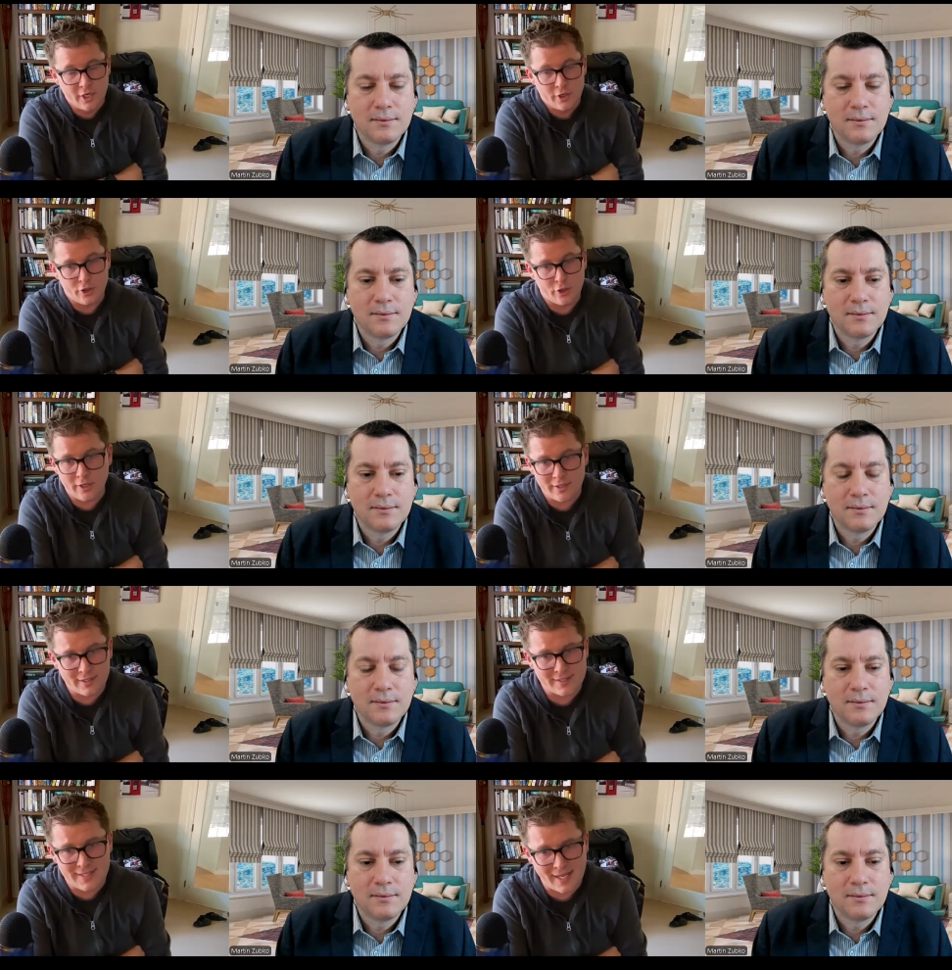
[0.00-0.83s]
Speaker 1: you're not going
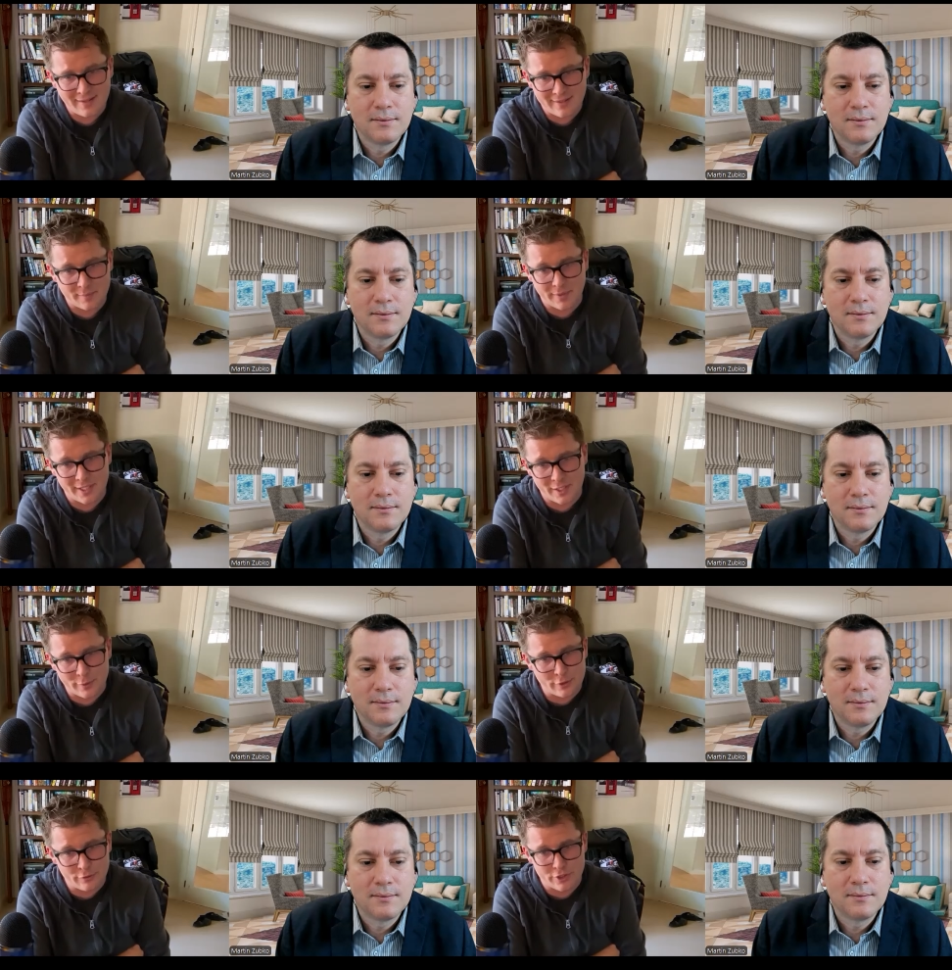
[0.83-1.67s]
to tell anybody when
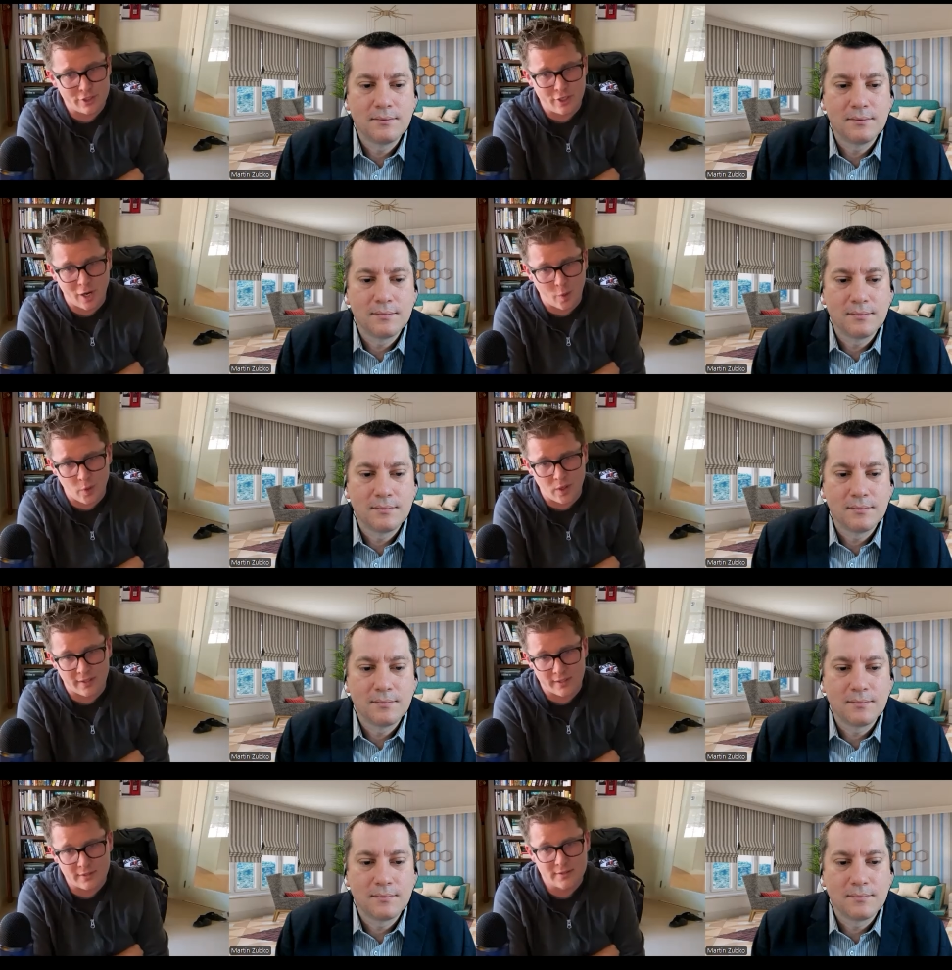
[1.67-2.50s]
you've just got
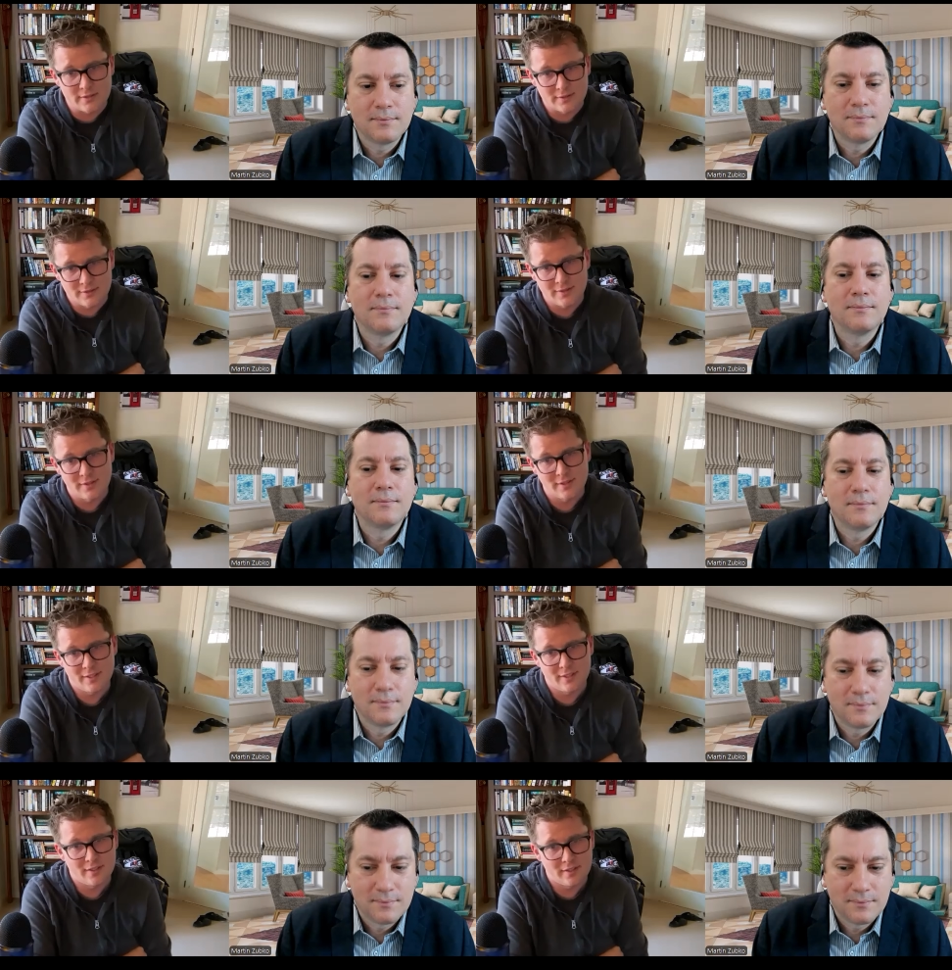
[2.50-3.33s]
one.
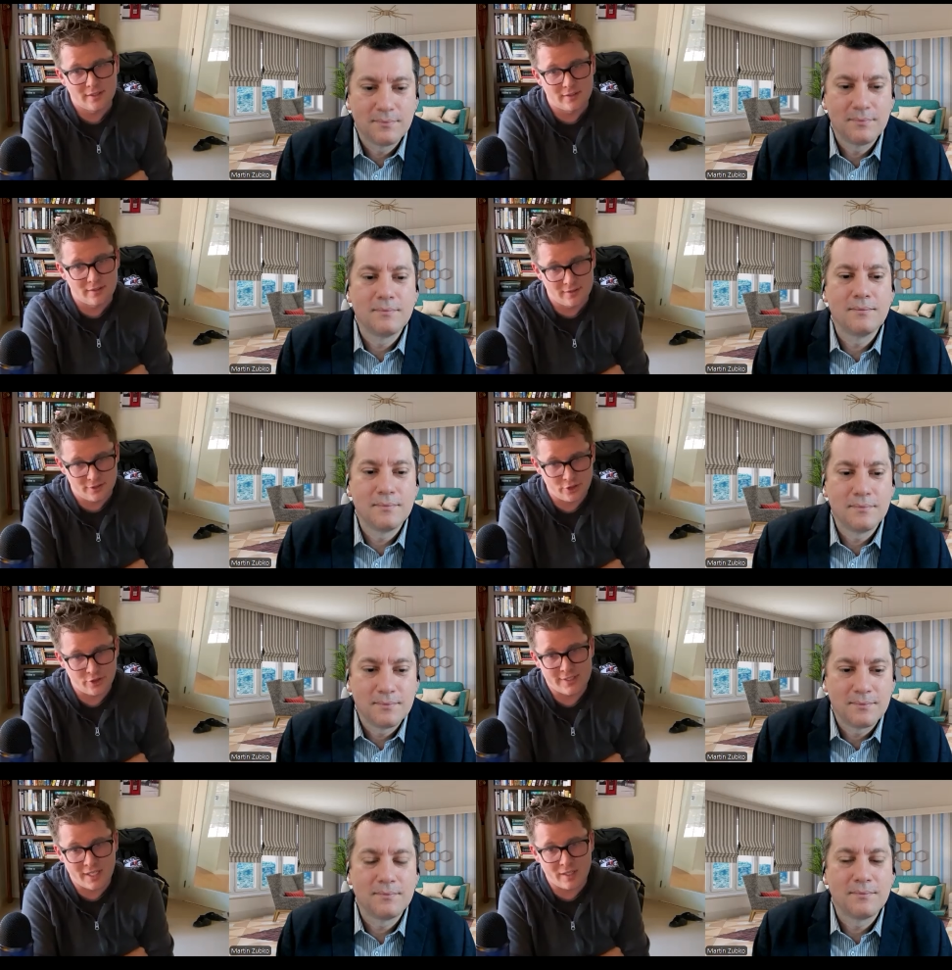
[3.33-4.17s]
You're going
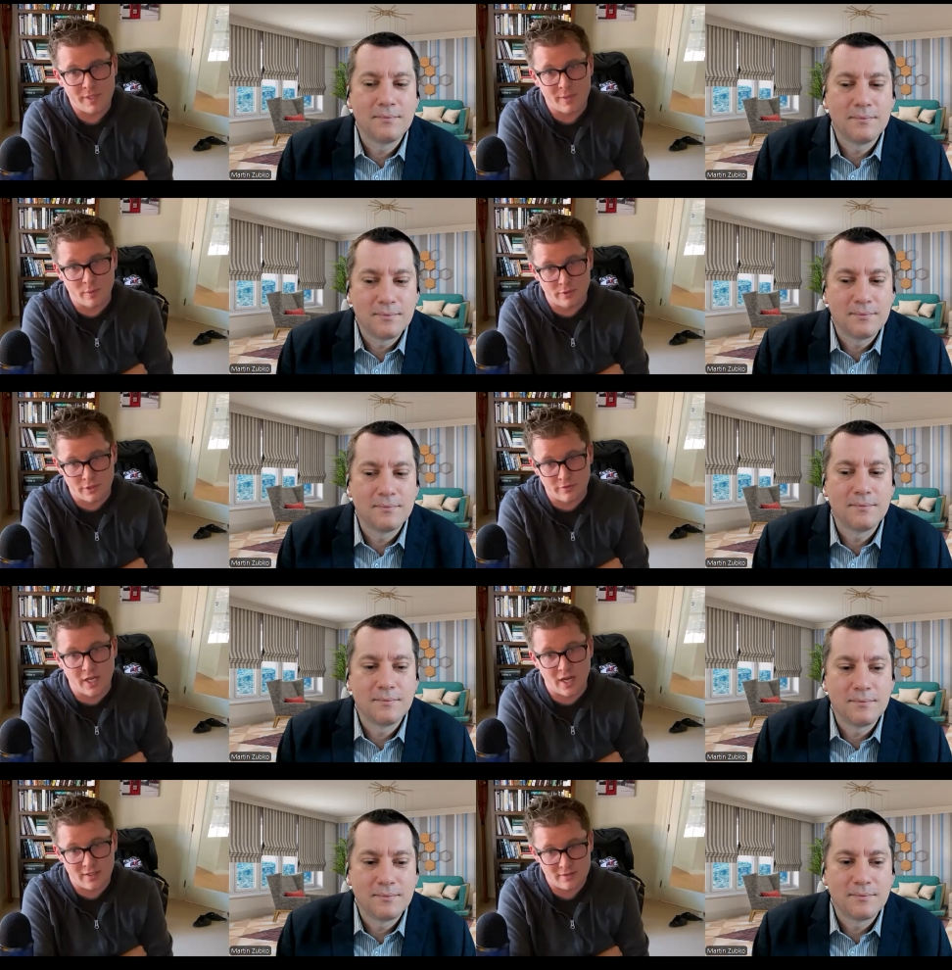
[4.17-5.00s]
to tell people when you've
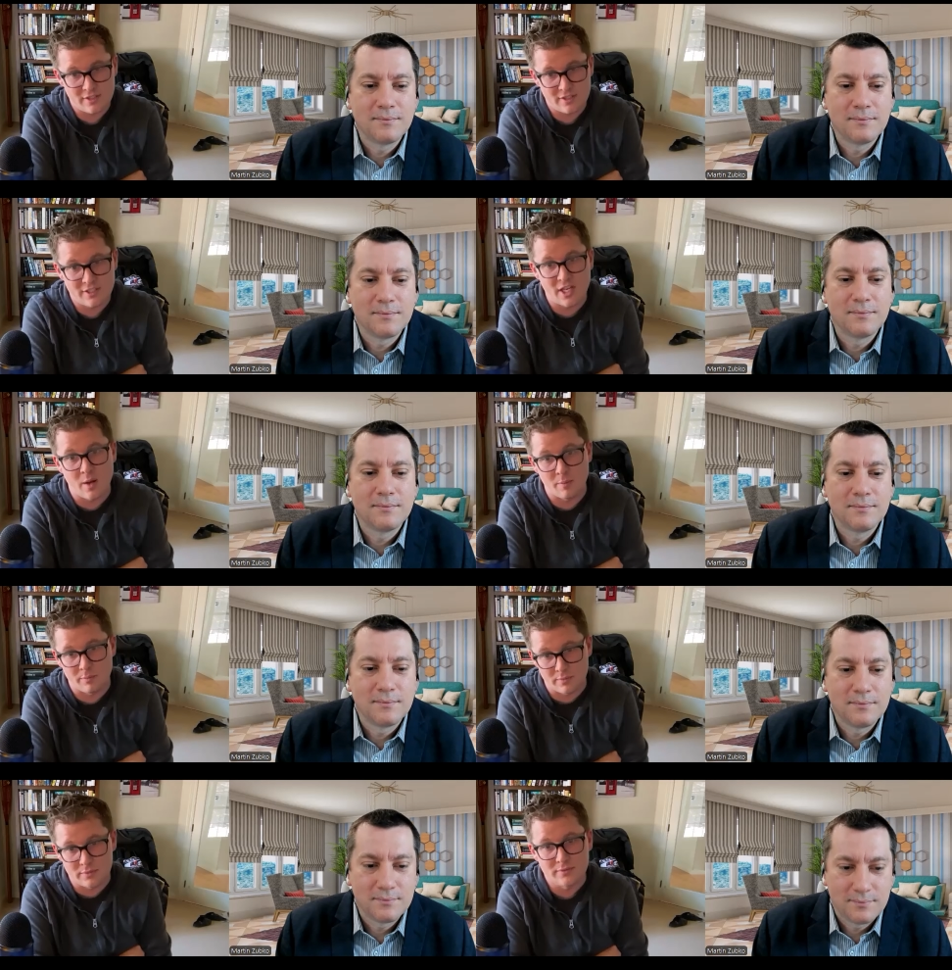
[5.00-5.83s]
got some.